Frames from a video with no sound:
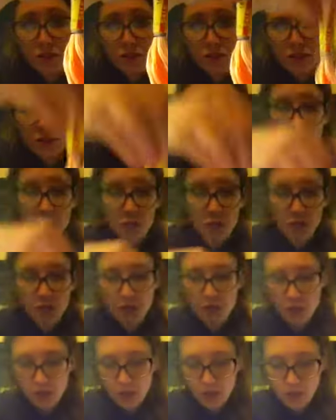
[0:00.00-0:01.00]
They're normally,
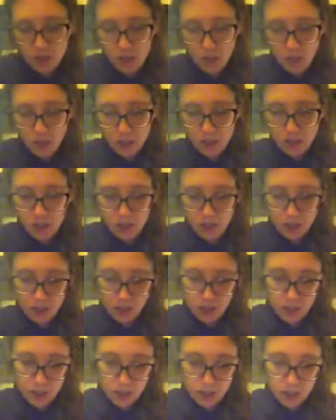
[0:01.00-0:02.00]
I think,
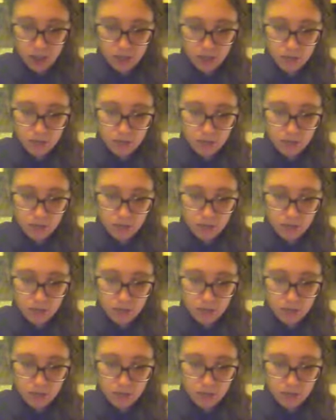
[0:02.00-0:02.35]
$1.39.